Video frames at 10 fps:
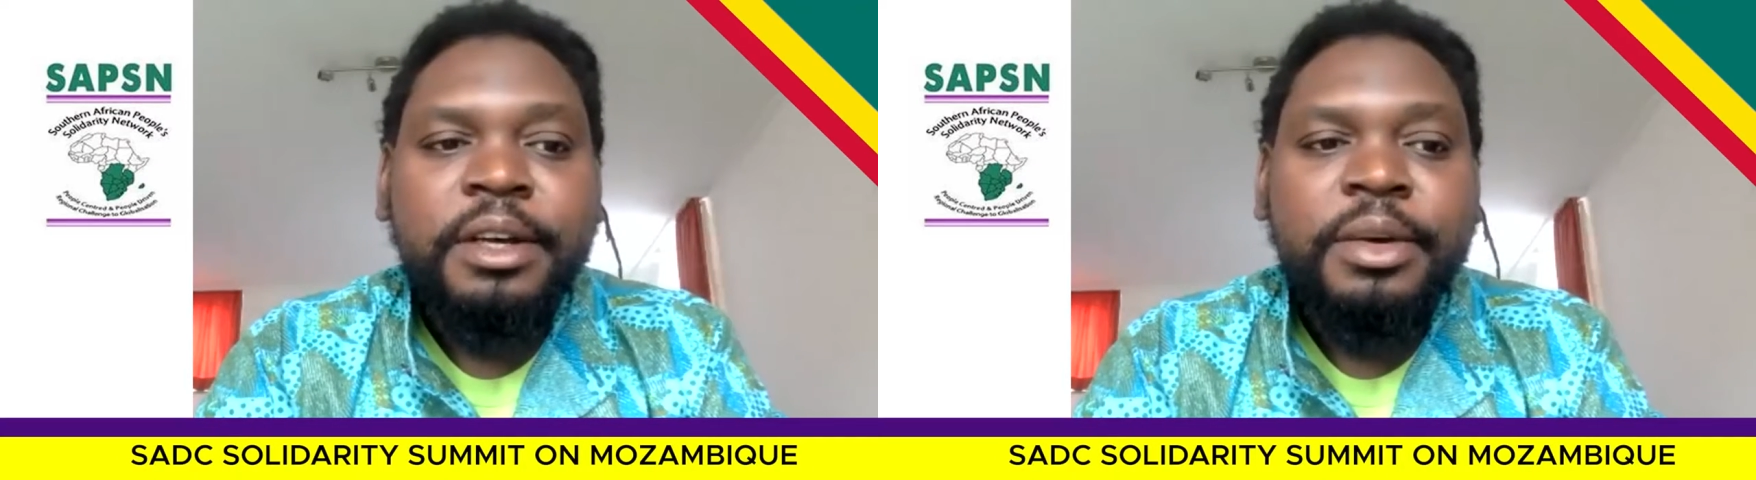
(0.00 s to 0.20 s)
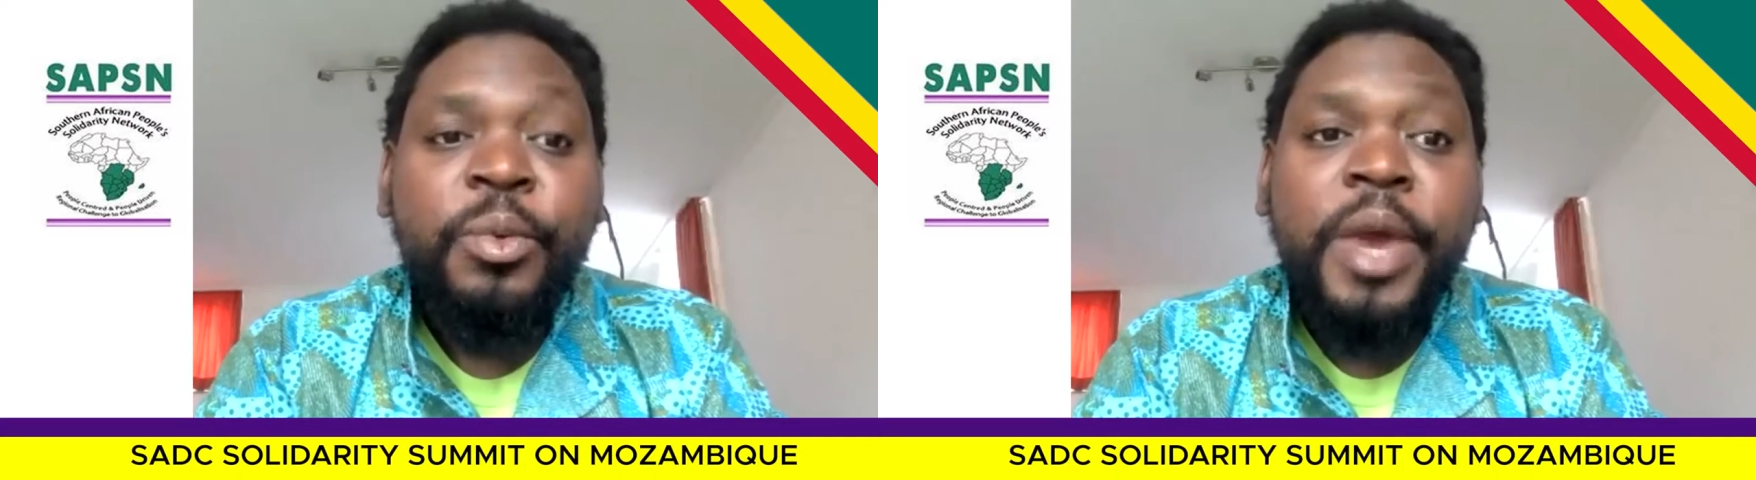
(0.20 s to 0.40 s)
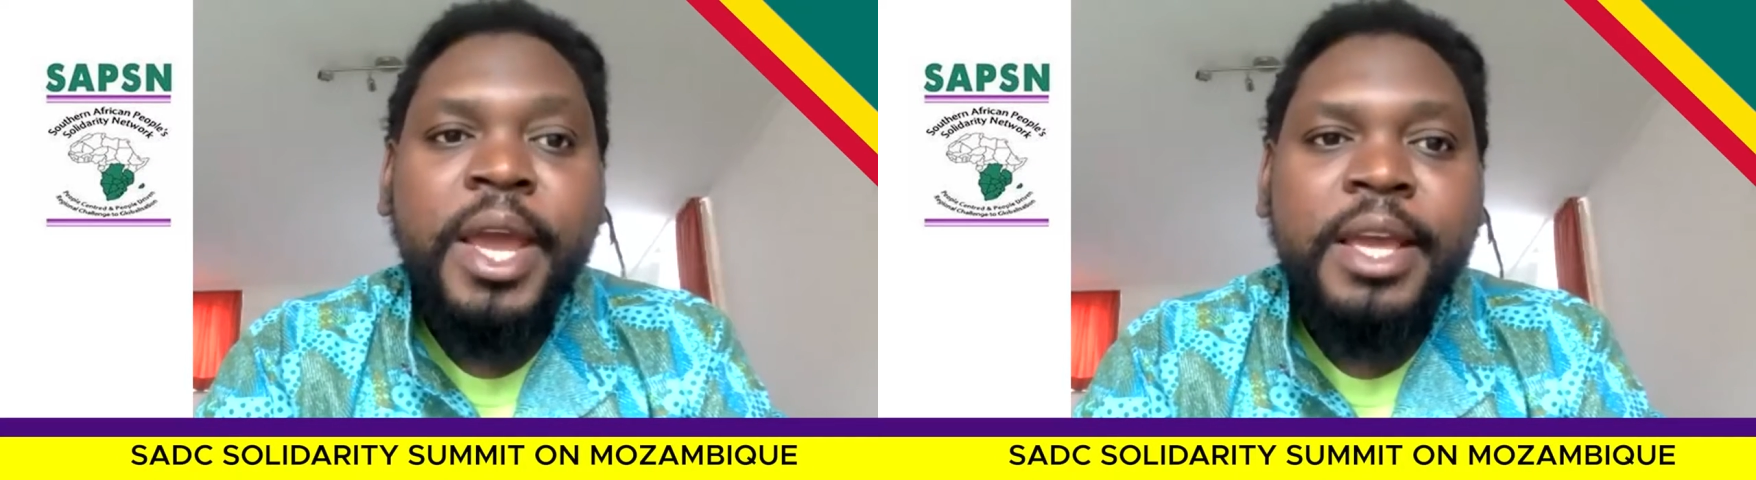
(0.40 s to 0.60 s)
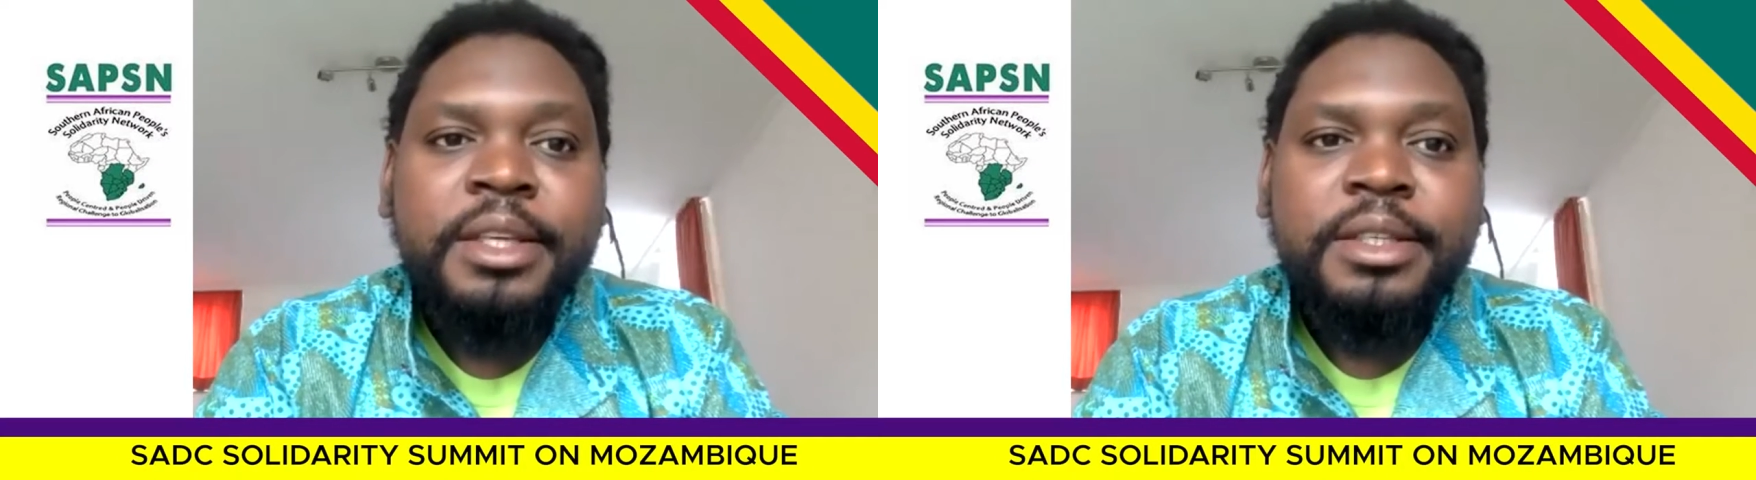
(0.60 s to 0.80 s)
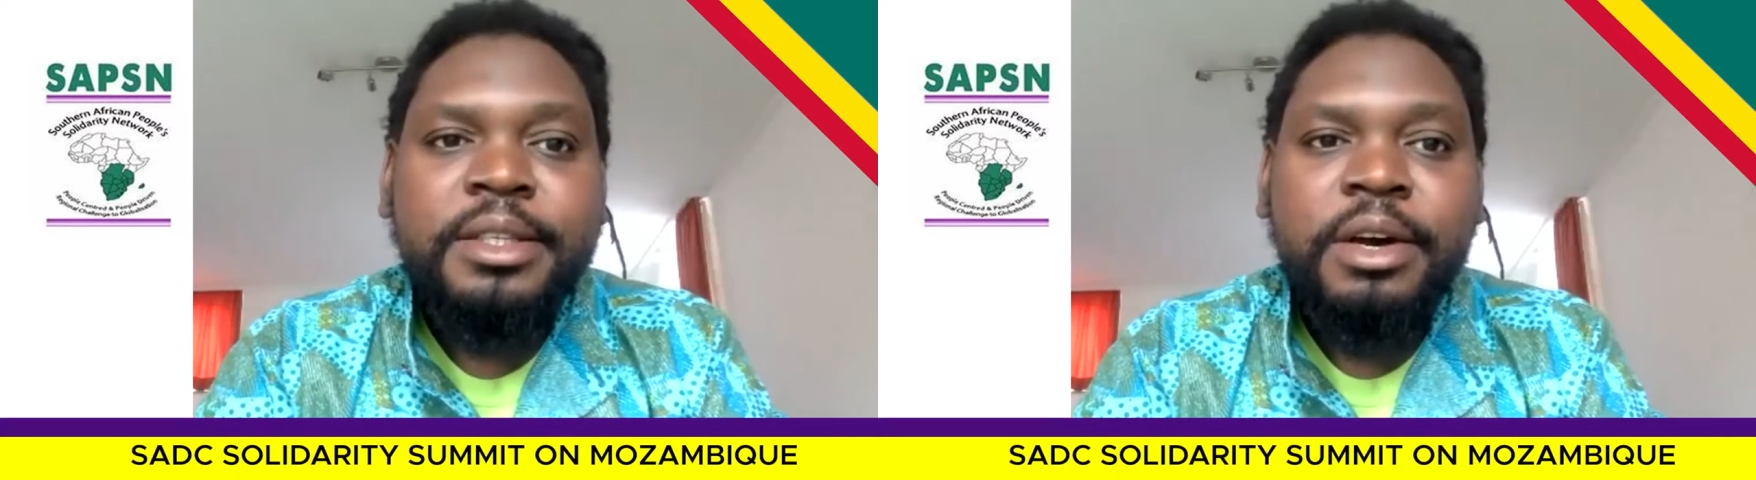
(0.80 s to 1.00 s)

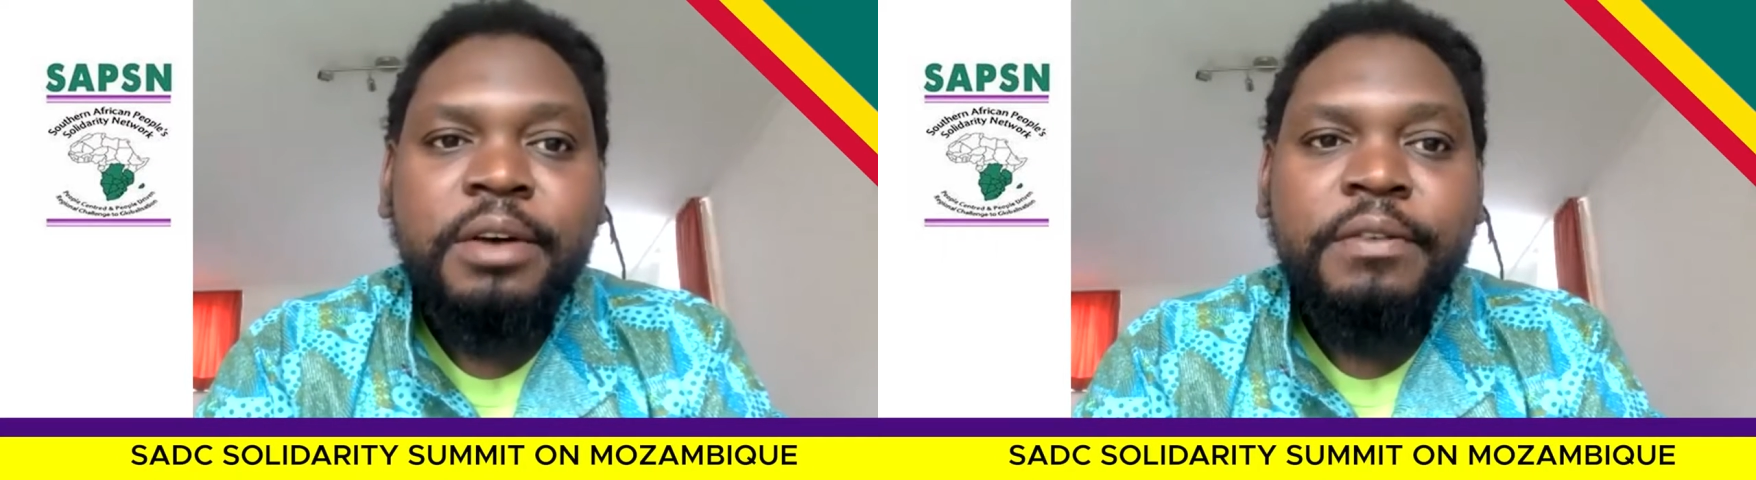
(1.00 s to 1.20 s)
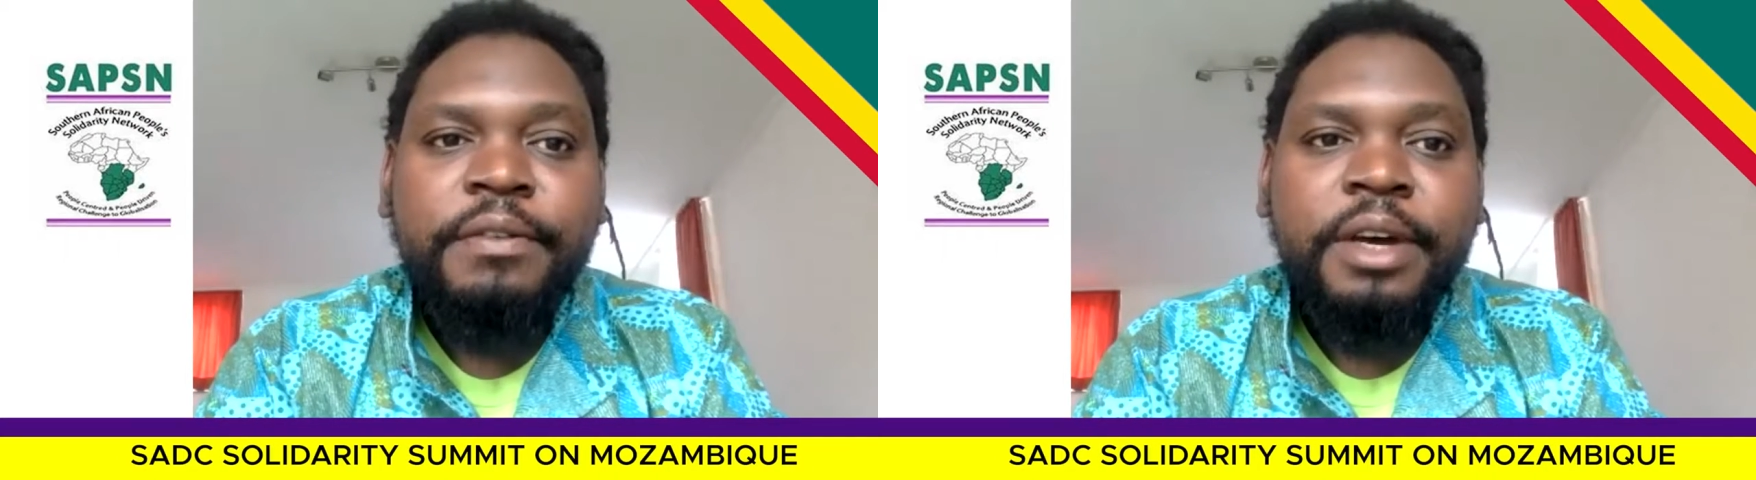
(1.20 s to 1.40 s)
ways of